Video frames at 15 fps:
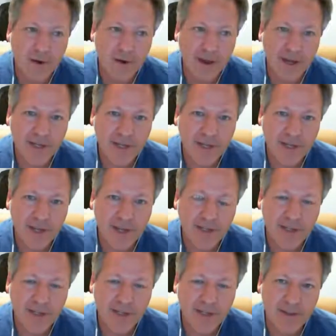I see
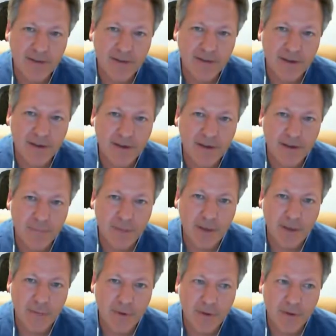is that
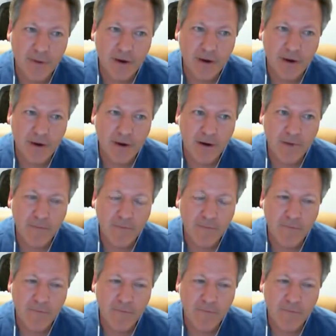people are